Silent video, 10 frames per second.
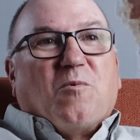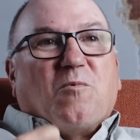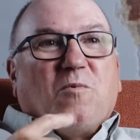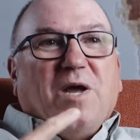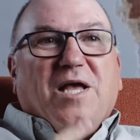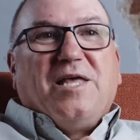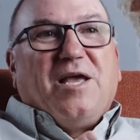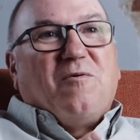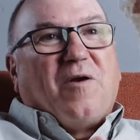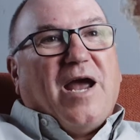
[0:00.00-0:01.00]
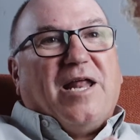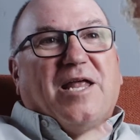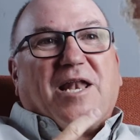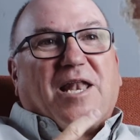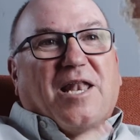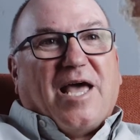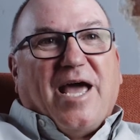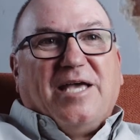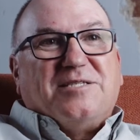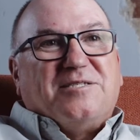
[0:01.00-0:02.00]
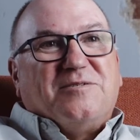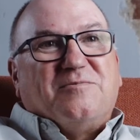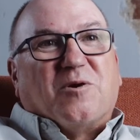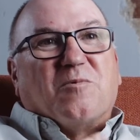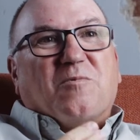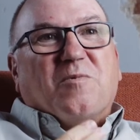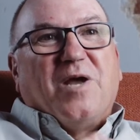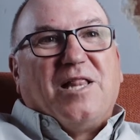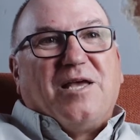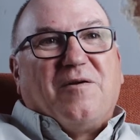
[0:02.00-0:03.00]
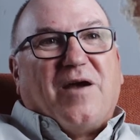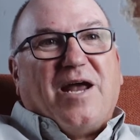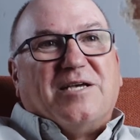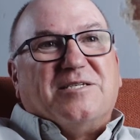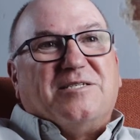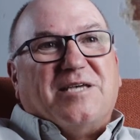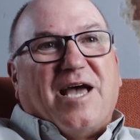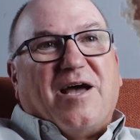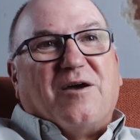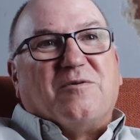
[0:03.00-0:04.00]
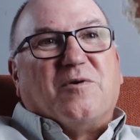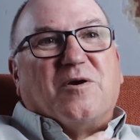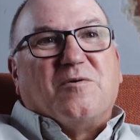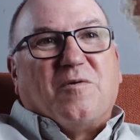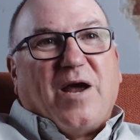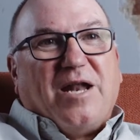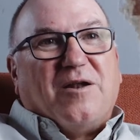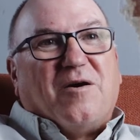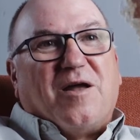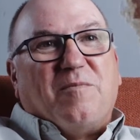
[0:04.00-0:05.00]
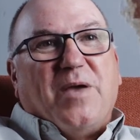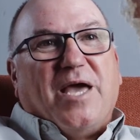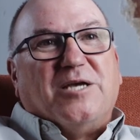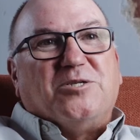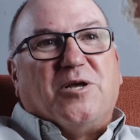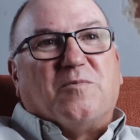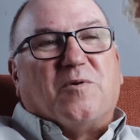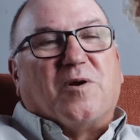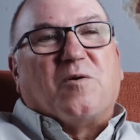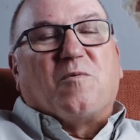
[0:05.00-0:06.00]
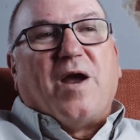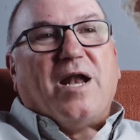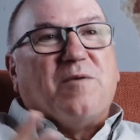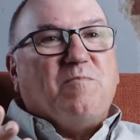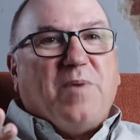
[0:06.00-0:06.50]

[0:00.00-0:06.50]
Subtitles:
really great at lights. We're really great at sound. We're great at automation. We're great at